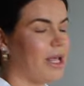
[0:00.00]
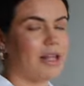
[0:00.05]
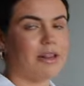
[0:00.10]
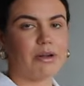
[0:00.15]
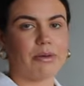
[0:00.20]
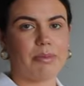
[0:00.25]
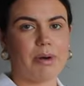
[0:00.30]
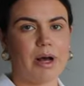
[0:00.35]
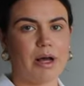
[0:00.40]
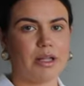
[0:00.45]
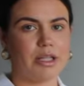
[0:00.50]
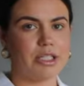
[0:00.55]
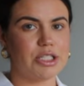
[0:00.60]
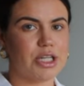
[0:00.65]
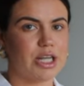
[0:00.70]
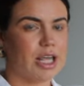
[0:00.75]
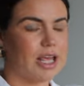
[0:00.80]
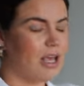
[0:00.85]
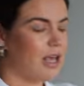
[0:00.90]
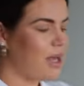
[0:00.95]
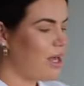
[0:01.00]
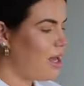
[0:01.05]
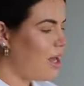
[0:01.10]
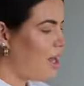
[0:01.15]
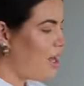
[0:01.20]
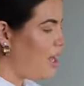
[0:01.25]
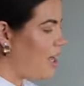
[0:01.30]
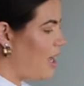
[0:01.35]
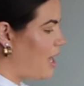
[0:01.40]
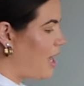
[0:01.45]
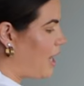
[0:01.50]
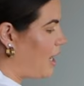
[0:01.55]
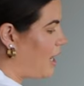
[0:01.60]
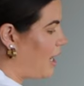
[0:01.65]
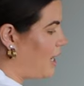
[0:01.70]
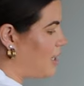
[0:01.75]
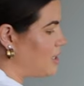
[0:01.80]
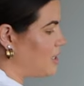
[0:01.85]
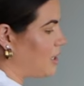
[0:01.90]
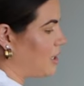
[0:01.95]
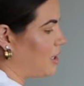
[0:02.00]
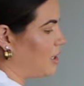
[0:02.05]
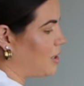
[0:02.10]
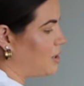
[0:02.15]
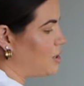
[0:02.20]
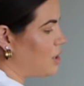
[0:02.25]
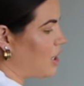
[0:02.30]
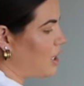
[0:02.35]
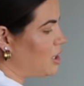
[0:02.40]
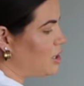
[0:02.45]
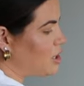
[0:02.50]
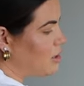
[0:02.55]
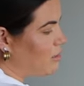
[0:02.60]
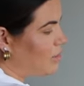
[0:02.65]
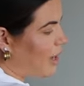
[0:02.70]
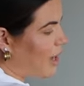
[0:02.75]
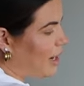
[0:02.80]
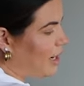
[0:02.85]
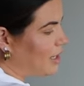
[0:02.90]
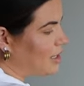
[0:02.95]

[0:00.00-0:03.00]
Anthropologie, and it has a little changing pad